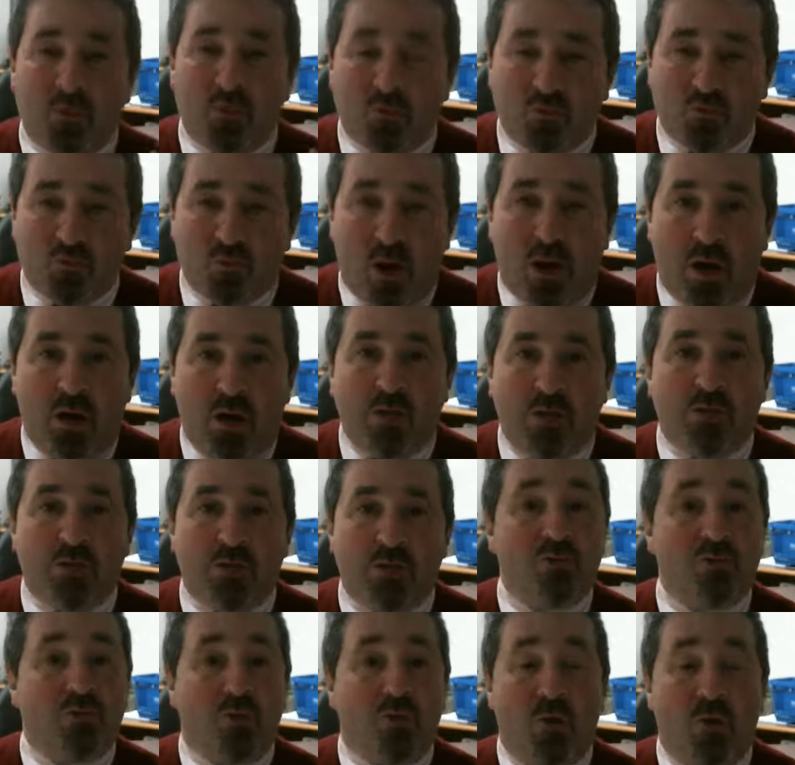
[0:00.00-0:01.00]

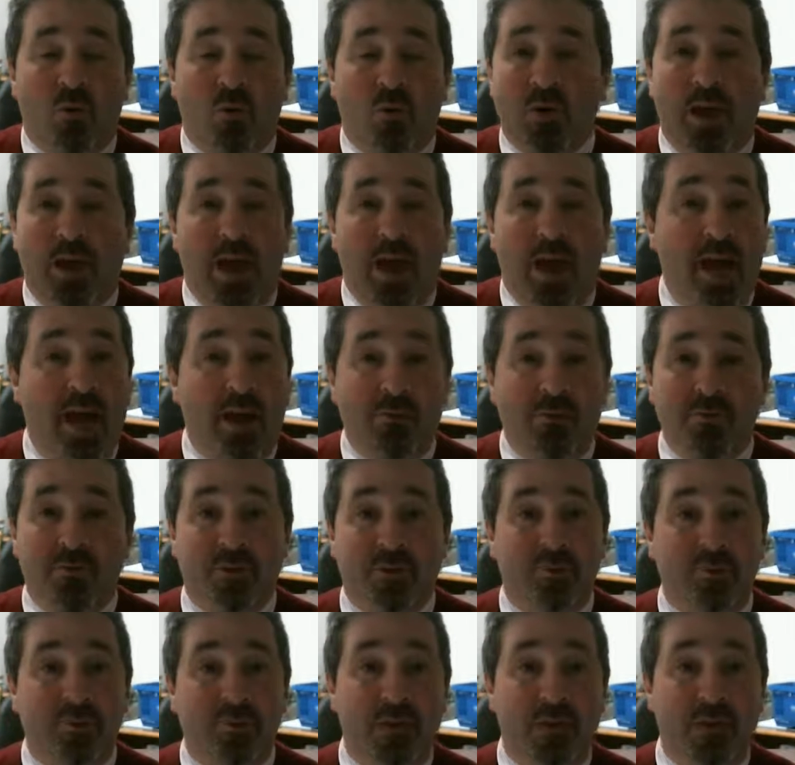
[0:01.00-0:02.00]
Drugs don't have to
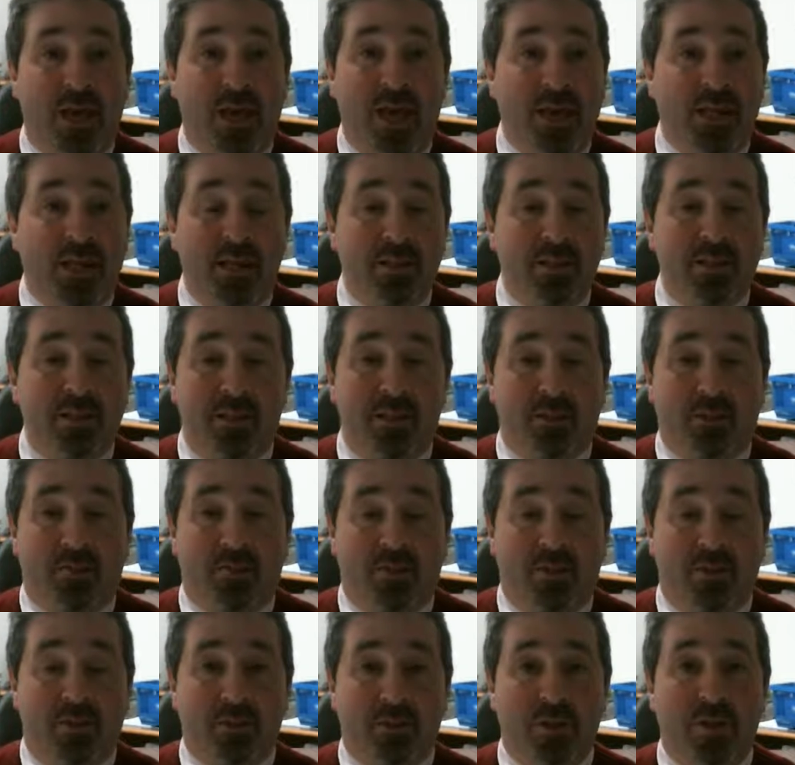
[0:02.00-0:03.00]
be any
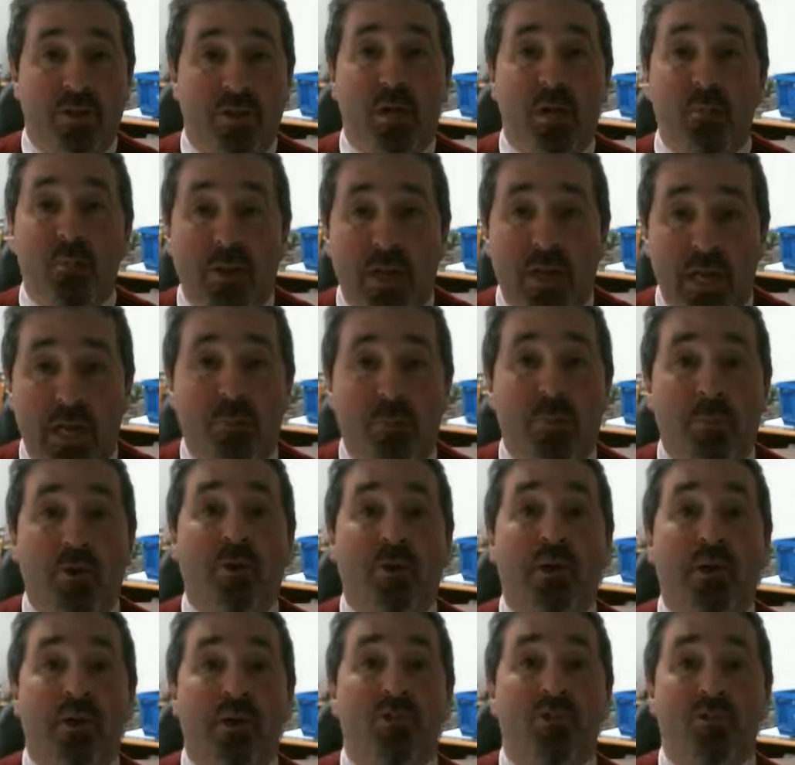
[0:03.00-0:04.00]
different. People
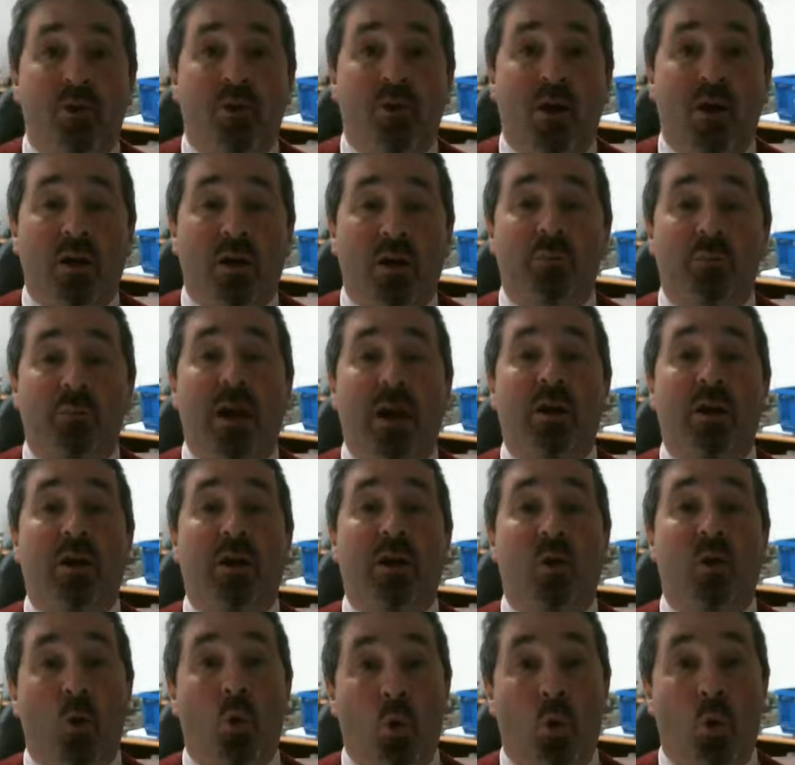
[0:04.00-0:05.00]
can talk about
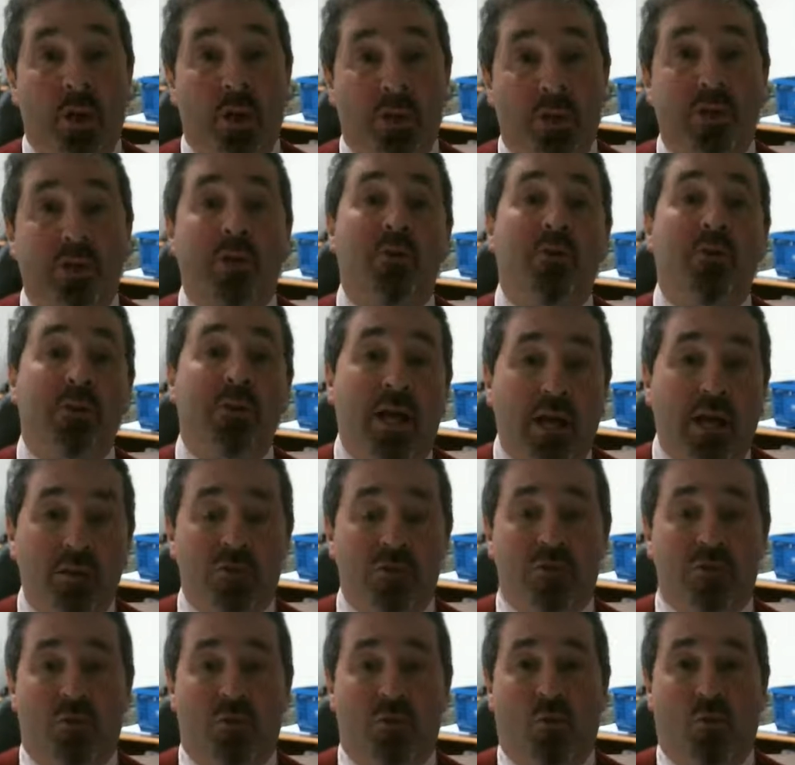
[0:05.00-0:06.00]
how quickly or not
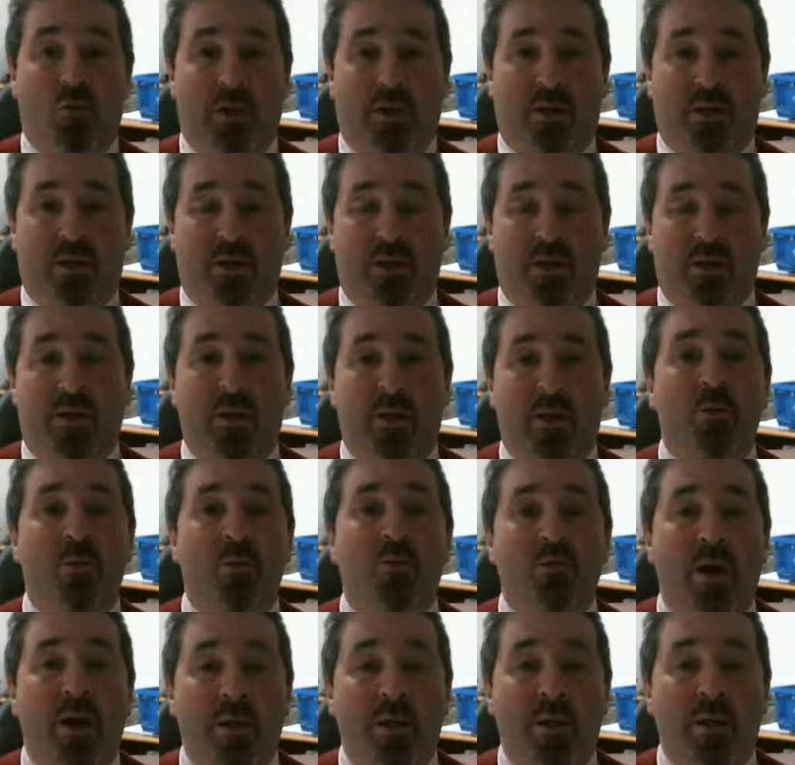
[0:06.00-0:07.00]
so quickly they were
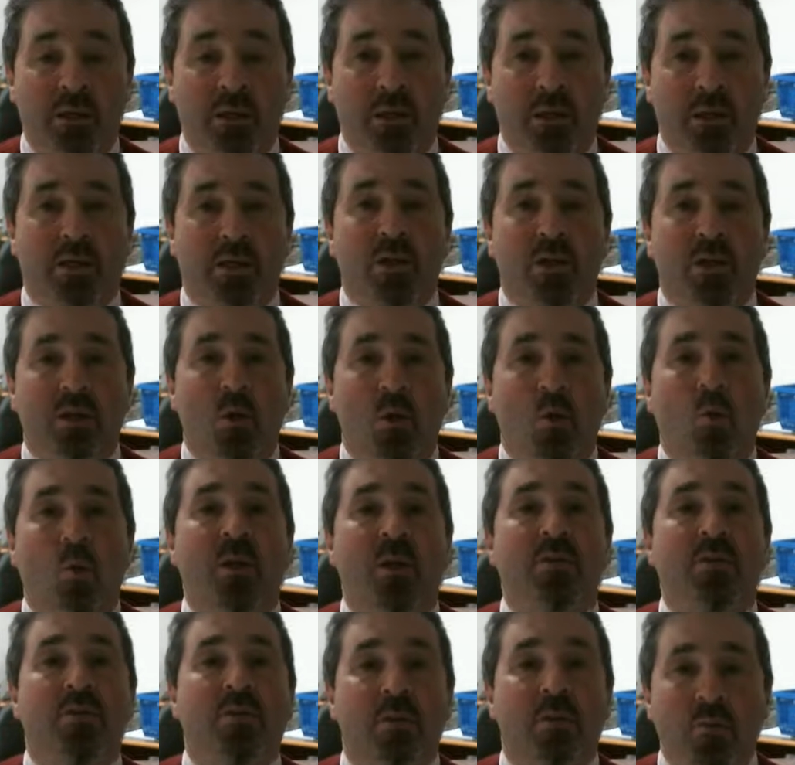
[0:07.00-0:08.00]
remedied,
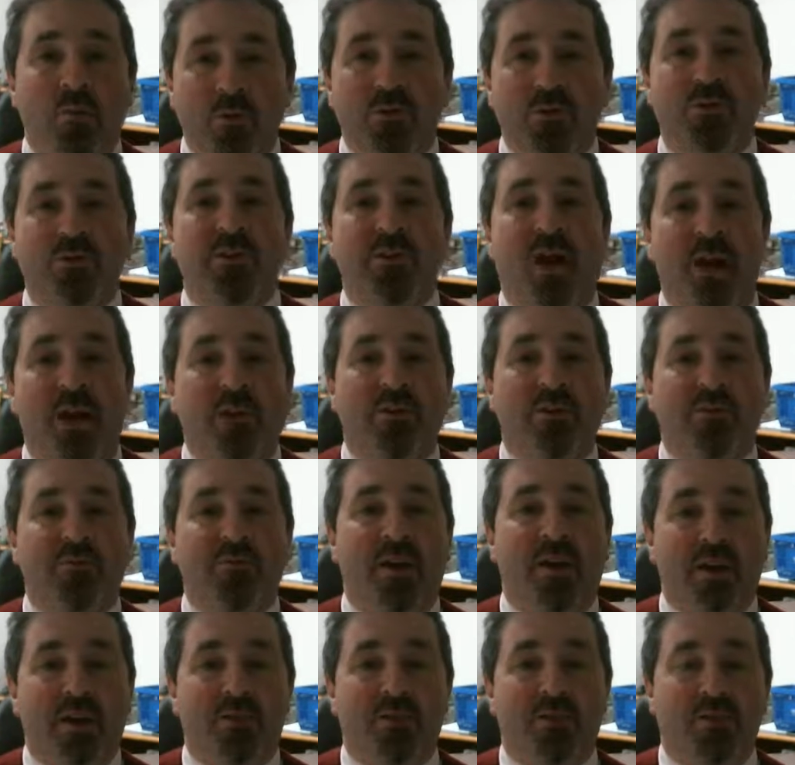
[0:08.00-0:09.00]
whether there were side
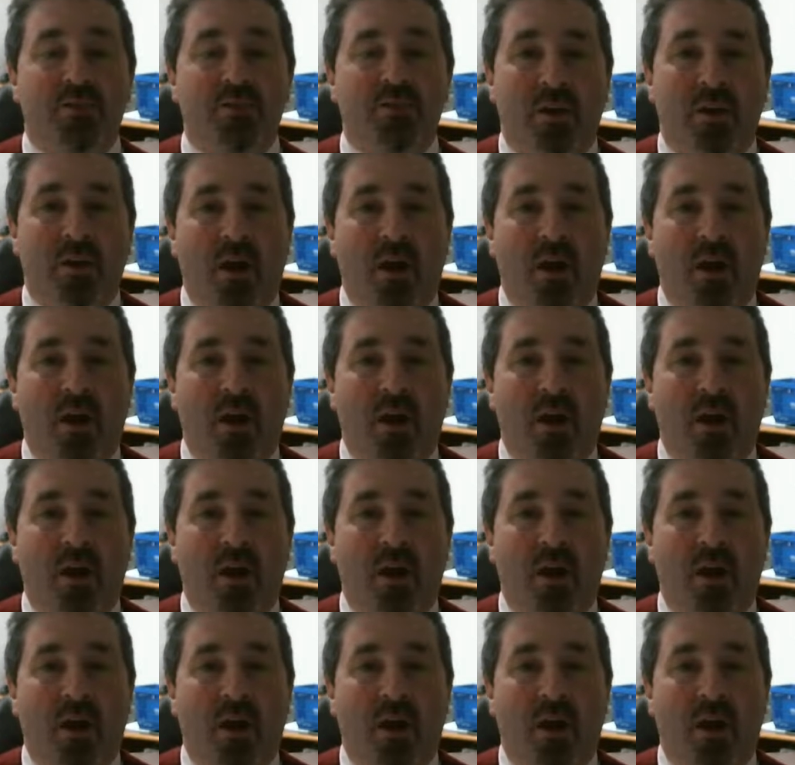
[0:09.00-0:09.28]
effects or